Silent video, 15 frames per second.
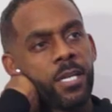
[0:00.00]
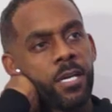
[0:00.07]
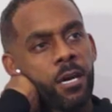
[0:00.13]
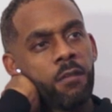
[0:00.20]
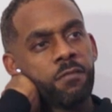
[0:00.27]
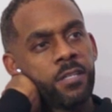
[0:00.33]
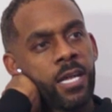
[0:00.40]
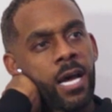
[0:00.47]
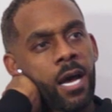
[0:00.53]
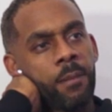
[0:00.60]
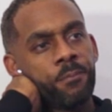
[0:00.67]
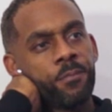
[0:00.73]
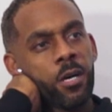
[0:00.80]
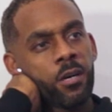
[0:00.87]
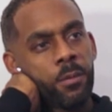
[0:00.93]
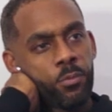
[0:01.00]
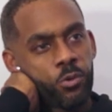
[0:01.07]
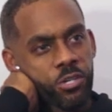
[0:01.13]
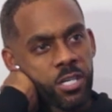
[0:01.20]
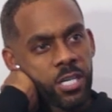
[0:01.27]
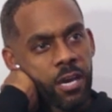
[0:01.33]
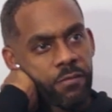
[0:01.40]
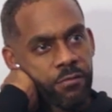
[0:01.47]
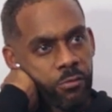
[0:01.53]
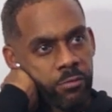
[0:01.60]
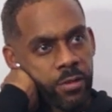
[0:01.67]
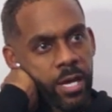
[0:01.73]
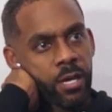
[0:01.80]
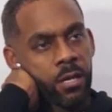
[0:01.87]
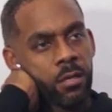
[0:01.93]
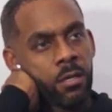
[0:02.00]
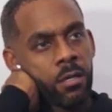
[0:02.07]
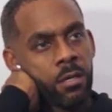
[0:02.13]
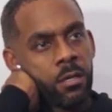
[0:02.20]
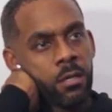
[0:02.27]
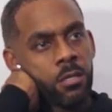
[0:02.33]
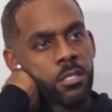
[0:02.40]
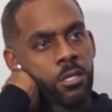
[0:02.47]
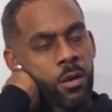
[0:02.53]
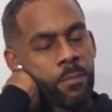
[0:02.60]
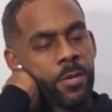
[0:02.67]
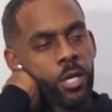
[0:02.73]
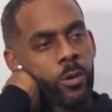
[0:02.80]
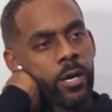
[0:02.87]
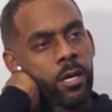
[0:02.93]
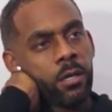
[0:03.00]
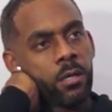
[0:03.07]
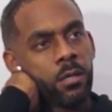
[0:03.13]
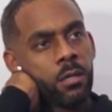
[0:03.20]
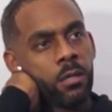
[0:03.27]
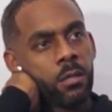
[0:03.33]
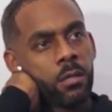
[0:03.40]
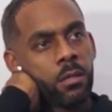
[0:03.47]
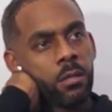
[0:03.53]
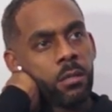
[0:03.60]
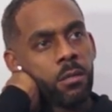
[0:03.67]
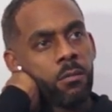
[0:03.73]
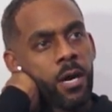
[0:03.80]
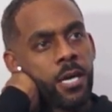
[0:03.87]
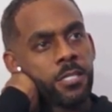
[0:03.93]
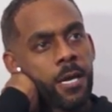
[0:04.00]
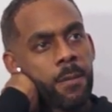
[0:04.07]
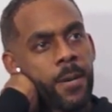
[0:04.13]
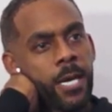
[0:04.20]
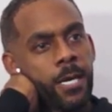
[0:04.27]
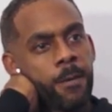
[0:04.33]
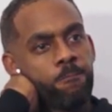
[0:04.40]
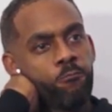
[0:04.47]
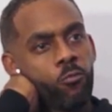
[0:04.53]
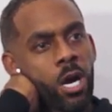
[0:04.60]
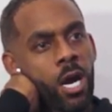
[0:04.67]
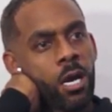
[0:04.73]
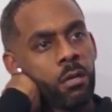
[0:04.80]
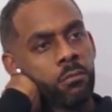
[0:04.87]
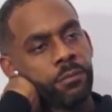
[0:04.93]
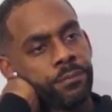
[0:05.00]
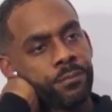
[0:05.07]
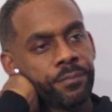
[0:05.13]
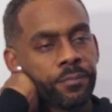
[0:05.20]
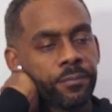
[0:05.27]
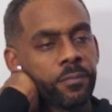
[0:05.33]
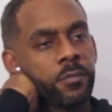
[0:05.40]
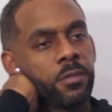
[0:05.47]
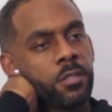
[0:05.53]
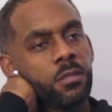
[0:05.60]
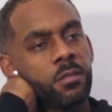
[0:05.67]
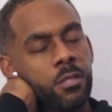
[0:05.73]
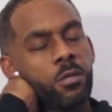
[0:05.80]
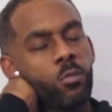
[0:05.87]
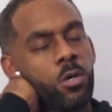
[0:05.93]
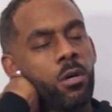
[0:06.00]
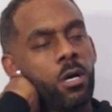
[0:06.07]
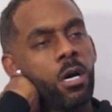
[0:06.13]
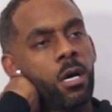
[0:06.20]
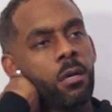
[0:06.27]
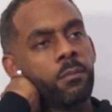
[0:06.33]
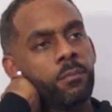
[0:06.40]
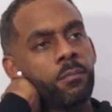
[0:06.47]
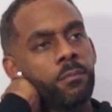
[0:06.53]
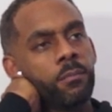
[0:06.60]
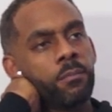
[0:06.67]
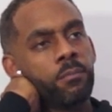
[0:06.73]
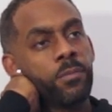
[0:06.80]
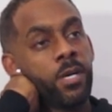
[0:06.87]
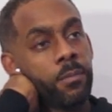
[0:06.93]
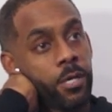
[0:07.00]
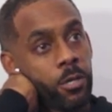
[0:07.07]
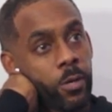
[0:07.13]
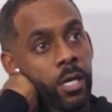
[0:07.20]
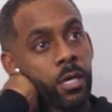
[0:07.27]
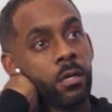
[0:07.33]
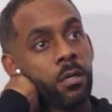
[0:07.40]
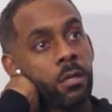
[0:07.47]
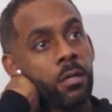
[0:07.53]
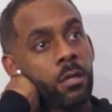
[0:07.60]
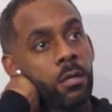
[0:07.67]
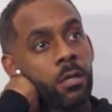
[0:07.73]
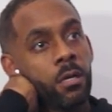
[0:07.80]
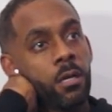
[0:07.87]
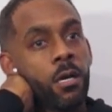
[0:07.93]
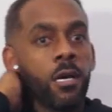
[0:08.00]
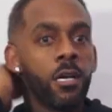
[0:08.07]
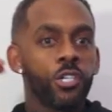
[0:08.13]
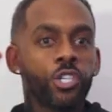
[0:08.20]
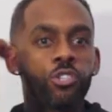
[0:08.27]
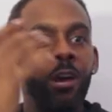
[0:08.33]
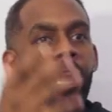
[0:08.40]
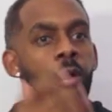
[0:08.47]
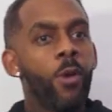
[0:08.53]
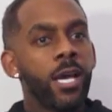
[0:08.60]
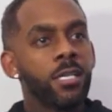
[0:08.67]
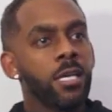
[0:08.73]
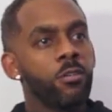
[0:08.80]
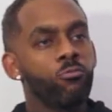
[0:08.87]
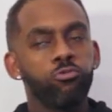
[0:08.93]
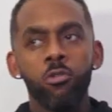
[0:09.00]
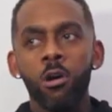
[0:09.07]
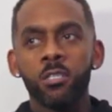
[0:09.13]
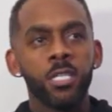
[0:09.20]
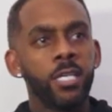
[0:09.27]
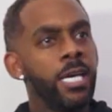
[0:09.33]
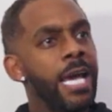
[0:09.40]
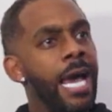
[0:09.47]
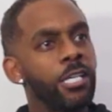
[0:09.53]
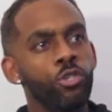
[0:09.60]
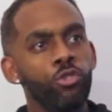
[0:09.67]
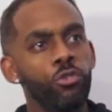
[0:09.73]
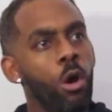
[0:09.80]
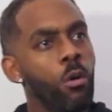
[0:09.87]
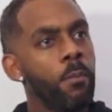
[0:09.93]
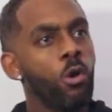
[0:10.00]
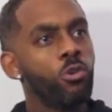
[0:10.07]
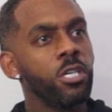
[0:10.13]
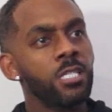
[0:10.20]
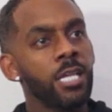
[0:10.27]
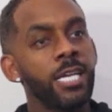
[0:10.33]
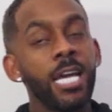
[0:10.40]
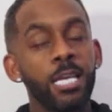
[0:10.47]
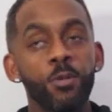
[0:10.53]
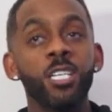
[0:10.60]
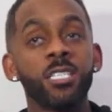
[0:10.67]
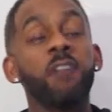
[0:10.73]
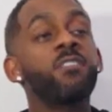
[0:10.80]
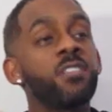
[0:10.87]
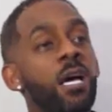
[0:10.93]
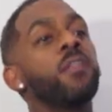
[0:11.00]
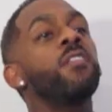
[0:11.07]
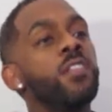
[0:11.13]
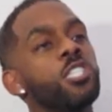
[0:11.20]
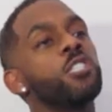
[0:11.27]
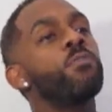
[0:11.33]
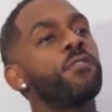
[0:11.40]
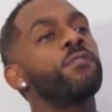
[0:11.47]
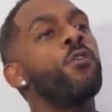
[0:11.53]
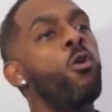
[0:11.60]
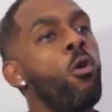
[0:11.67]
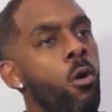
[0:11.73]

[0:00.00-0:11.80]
But then after that, I'm going to push a knife through there. So it'd be quick. Right, do you know what I mean? Right. It will hurt, but it'd be quick. Straight away, it's like, rotted. He has no emotion. It's like, yes, because I've done this before.